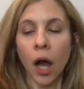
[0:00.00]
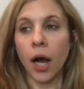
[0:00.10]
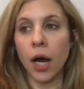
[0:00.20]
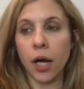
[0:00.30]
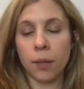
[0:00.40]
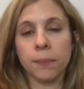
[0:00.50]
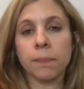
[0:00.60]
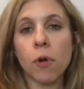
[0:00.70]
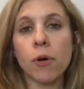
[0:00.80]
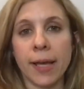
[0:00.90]

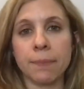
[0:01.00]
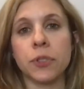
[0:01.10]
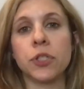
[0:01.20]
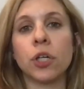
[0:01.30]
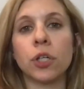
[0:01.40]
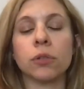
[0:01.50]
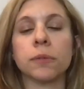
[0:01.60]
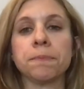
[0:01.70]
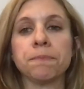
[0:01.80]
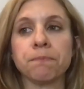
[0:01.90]
Okay, so
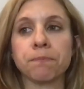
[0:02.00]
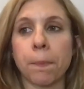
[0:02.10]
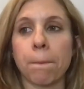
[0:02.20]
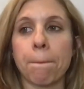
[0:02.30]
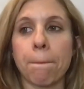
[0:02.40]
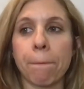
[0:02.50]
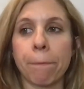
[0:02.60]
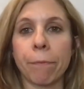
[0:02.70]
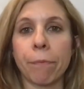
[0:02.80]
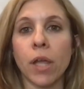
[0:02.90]

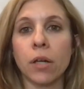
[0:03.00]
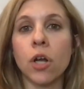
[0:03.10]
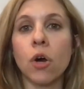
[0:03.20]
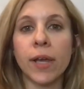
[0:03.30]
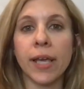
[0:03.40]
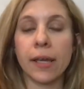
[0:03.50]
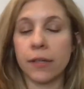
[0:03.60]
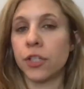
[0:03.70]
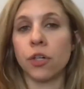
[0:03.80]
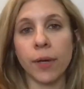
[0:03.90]
knowing,
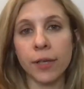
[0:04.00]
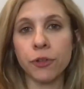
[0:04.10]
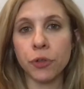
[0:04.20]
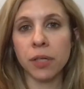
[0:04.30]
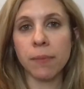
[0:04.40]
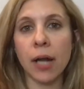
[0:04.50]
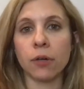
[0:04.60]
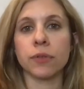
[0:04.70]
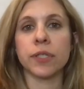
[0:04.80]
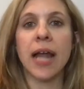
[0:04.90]
if you need
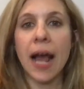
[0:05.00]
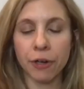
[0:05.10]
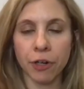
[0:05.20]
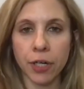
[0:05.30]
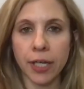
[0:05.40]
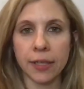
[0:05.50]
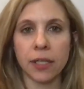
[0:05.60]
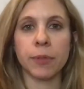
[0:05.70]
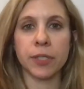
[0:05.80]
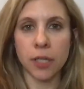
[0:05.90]
models and how you're going to get
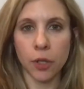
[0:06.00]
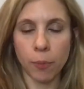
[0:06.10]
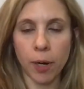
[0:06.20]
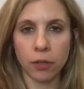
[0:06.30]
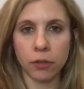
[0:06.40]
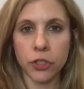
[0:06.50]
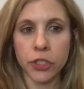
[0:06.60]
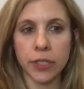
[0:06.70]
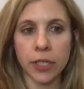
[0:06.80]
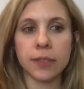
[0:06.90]
them is another part of
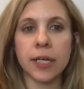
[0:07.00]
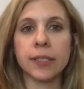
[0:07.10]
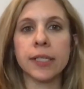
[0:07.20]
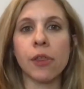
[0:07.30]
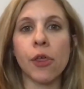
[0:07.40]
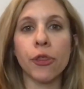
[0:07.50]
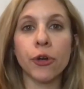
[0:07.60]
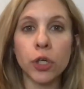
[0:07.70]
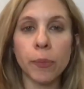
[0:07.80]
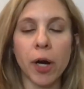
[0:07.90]
logistics. I'd say the
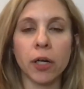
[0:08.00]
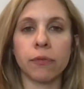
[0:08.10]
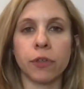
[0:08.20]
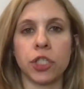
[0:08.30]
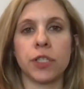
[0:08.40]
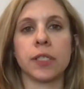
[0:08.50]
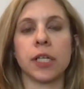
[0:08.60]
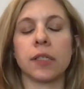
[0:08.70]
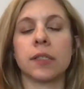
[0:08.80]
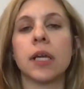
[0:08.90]
third part of
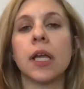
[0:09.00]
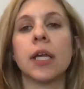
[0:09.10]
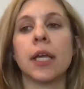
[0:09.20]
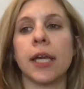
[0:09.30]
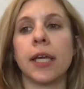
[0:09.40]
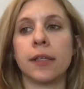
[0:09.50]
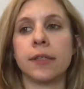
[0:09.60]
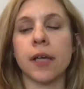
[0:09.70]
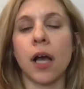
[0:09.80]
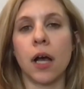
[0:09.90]
logistics
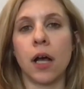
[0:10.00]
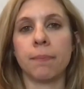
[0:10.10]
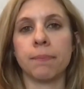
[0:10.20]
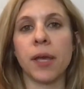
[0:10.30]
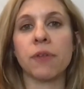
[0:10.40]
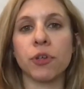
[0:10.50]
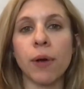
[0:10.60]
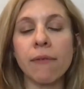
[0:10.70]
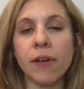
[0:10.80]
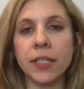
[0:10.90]
is if you
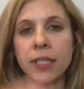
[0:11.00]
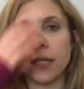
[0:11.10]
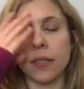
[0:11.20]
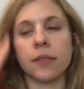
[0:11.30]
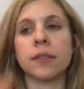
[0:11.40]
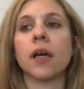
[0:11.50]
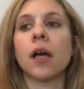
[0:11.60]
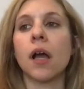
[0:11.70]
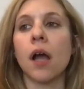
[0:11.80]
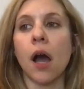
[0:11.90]
have ideas
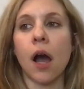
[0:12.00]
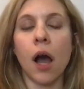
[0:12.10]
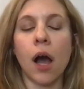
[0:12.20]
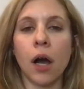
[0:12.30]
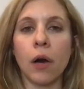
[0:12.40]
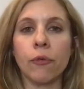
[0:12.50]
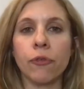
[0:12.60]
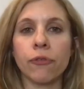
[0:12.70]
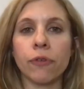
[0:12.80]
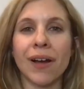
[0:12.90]
of,
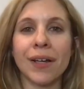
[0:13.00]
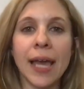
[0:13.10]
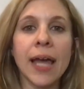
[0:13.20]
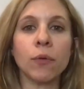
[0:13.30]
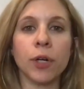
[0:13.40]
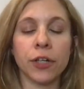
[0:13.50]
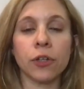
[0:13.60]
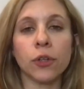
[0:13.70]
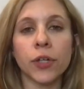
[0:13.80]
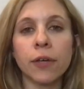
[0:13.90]
again, what you're
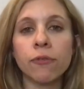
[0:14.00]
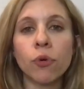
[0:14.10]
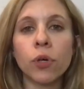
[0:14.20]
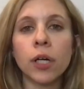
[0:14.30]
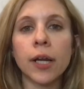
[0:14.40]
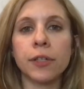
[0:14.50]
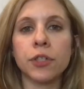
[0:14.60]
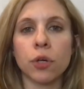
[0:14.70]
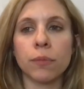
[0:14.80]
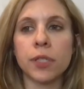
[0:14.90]
looking for in
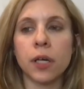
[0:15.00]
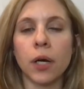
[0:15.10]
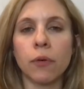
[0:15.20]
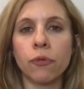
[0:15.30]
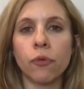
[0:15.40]
terms of